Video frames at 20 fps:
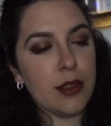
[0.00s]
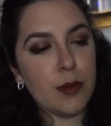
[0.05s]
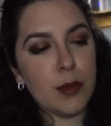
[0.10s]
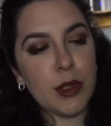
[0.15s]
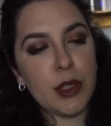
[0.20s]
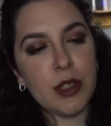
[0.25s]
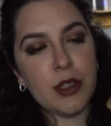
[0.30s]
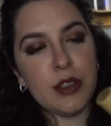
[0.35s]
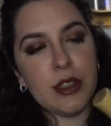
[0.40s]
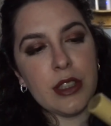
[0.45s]
I've
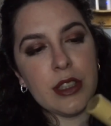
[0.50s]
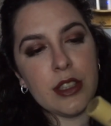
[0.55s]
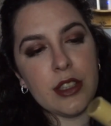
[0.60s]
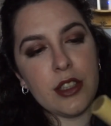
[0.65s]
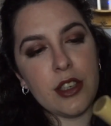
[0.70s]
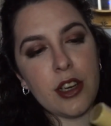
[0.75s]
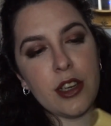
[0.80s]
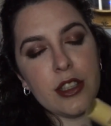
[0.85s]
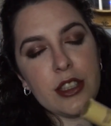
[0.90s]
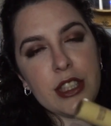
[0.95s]
been using the
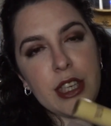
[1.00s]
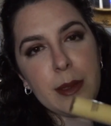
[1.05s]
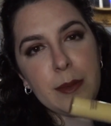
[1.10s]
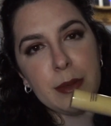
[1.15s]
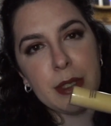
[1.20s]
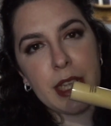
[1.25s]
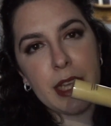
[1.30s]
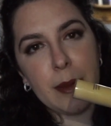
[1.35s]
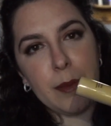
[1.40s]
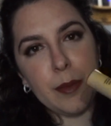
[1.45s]
Tarte Shape
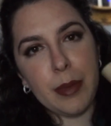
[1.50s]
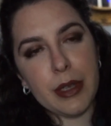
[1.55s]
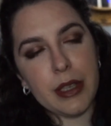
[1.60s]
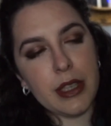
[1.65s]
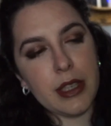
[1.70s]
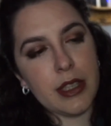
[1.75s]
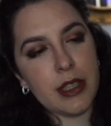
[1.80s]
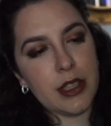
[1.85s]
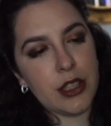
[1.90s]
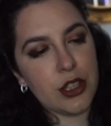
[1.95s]
Tape
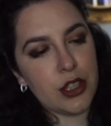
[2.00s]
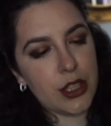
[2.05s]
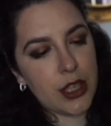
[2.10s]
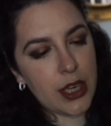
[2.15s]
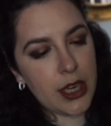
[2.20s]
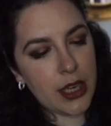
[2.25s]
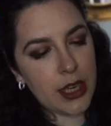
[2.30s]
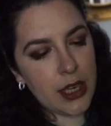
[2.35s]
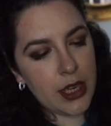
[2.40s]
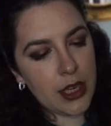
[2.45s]
in the
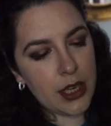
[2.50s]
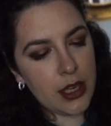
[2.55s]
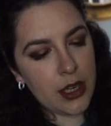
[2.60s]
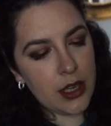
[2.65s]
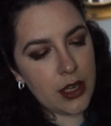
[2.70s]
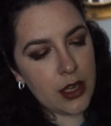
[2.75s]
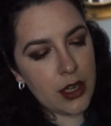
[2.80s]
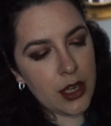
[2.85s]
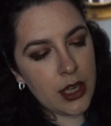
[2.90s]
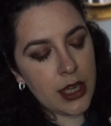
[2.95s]

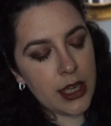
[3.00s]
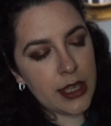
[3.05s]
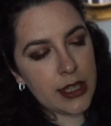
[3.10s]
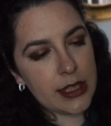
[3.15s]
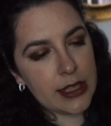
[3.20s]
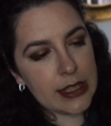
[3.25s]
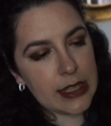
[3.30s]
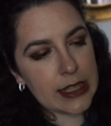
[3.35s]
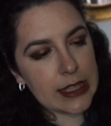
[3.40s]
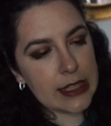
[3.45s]
shade
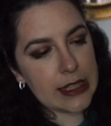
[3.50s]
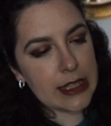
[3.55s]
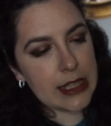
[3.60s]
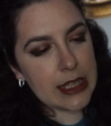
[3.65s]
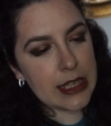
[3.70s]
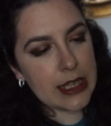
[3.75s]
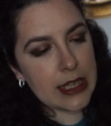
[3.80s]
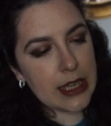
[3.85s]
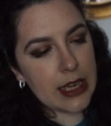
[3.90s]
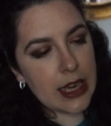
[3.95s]

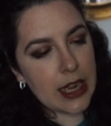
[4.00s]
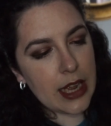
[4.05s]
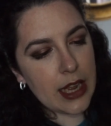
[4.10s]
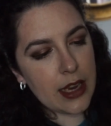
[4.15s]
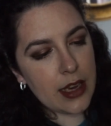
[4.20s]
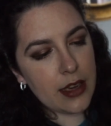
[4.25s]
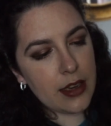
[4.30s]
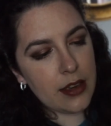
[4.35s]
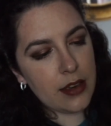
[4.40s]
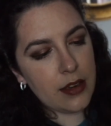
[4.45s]

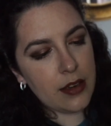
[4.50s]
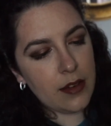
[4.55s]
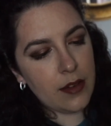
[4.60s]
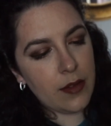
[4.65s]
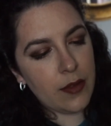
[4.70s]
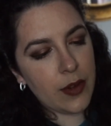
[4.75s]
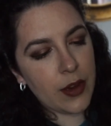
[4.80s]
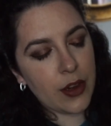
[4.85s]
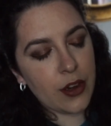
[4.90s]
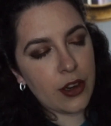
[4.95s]
16N
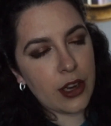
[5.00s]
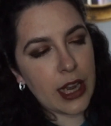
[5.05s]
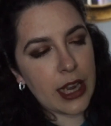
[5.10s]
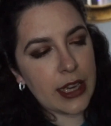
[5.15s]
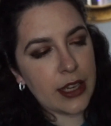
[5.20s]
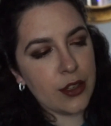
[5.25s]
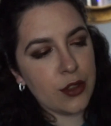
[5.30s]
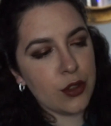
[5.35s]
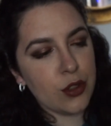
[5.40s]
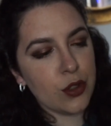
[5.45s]
Fair to
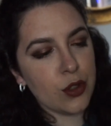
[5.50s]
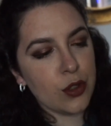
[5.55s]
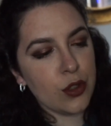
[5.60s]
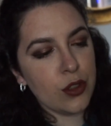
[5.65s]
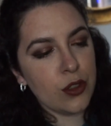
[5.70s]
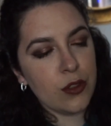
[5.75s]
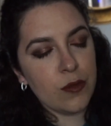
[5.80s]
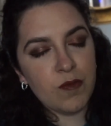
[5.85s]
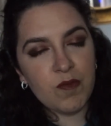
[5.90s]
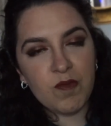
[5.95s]
Light
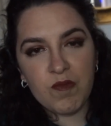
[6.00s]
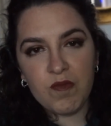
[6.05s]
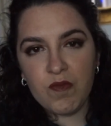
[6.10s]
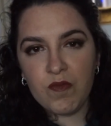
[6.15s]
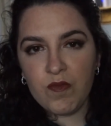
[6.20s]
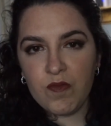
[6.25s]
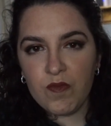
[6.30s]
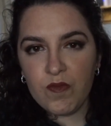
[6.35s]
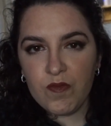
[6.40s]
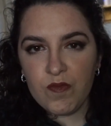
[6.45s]
Neutral.
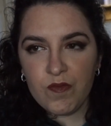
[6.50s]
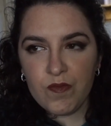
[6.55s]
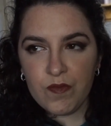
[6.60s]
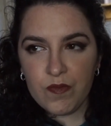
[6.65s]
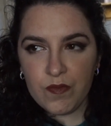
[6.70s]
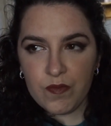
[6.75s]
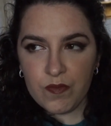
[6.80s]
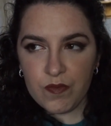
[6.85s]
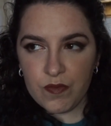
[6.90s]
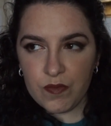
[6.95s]

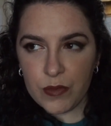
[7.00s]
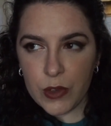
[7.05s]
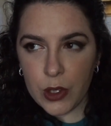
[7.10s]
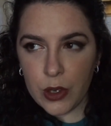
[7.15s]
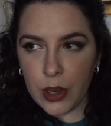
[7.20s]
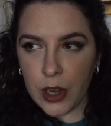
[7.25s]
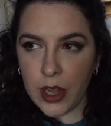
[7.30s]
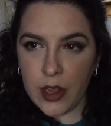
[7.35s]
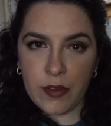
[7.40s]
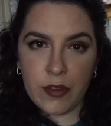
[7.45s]
Don't
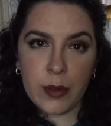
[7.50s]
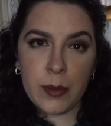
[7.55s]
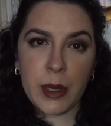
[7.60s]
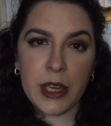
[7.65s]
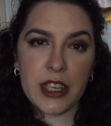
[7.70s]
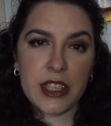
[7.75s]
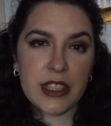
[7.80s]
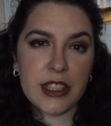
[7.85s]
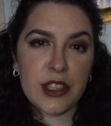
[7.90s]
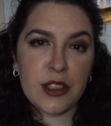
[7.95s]
know how I feel
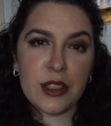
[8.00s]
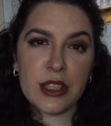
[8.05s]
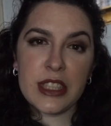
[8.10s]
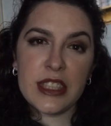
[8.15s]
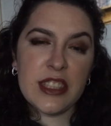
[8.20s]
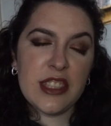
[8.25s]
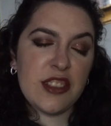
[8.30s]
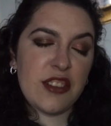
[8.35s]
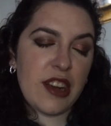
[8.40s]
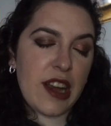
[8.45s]
about it. It's the only
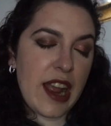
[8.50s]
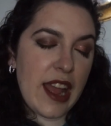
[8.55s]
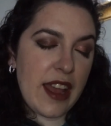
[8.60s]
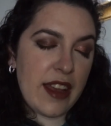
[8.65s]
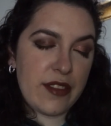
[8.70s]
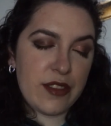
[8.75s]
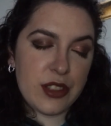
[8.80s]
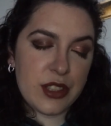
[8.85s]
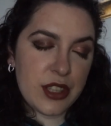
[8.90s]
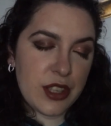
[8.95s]
concealer I
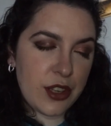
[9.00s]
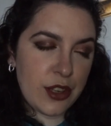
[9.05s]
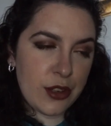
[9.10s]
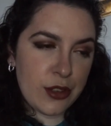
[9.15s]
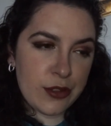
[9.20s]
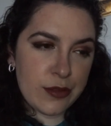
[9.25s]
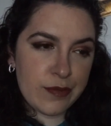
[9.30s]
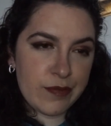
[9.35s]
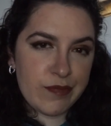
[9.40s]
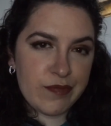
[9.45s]
have,
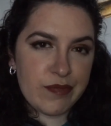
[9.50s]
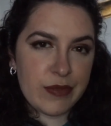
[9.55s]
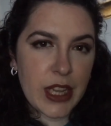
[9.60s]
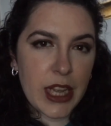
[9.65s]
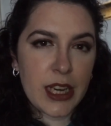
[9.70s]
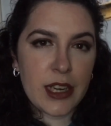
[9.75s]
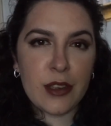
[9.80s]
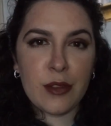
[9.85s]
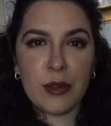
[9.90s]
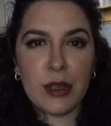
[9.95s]
so
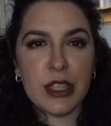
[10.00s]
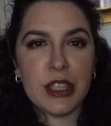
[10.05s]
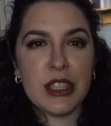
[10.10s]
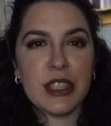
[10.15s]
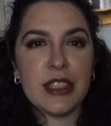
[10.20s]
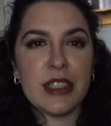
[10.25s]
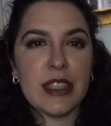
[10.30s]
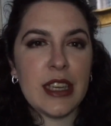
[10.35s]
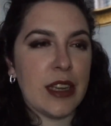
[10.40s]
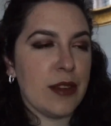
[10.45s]
not in a
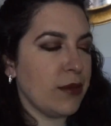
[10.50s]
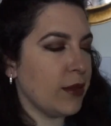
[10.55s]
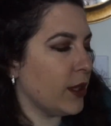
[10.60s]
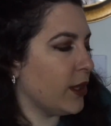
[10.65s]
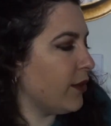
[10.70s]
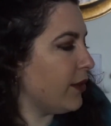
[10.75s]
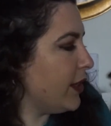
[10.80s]
rush to get rid of